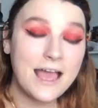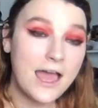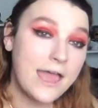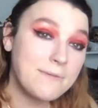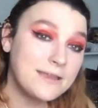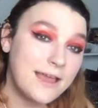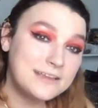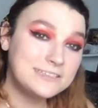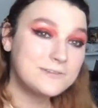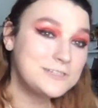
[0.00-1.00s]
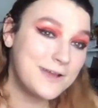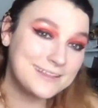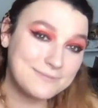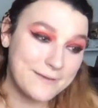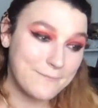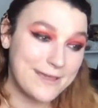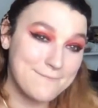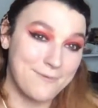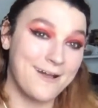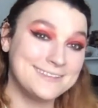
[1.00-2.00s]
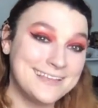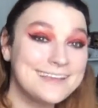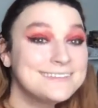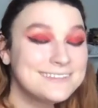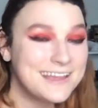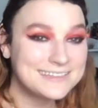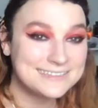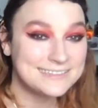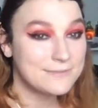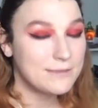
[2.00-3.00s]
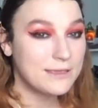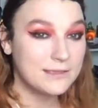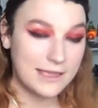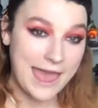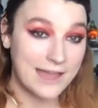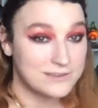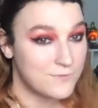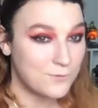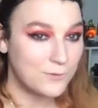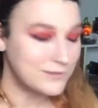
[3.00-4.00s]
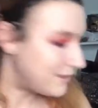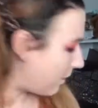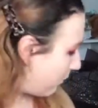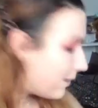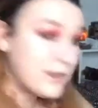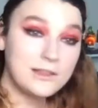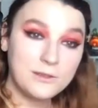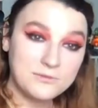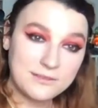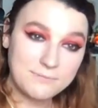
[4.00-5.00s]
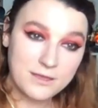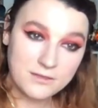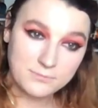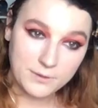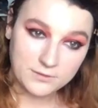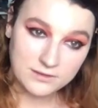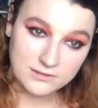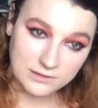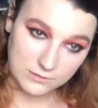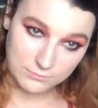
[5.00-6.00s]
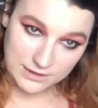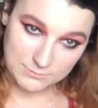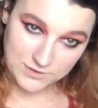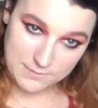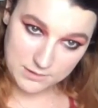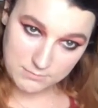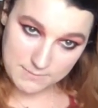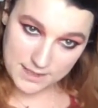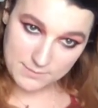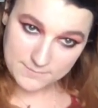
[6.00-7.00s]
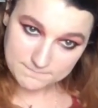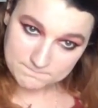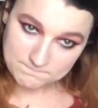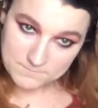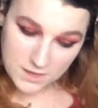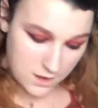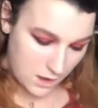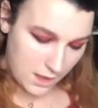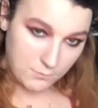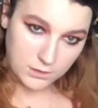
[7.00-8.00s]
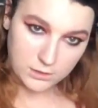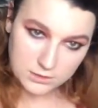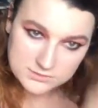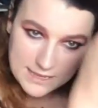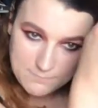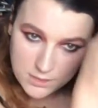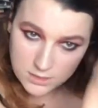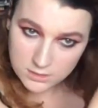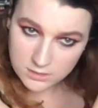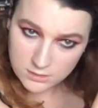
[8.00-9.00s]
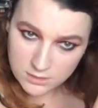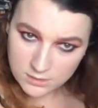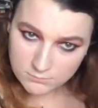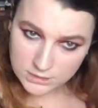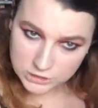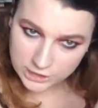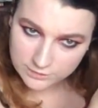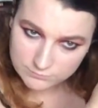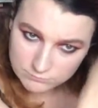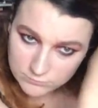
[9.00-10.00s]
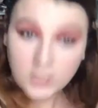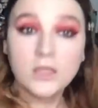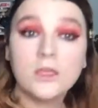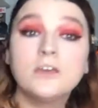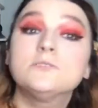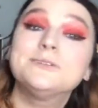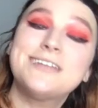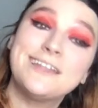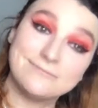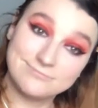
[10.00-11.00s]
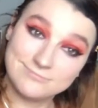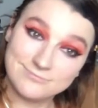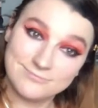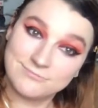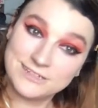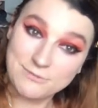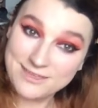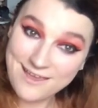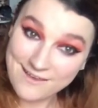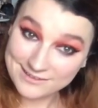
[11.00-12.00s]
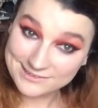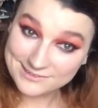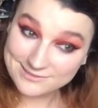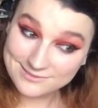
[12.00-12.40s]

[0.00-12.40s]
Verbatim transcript: I mean, I showed you guys my wing process. You got to see me act a fool, so we're gonna close up the conspiracy because I don't damage happen to my baby. We're going to close up blood sugar because we're done. We're done with the eyes.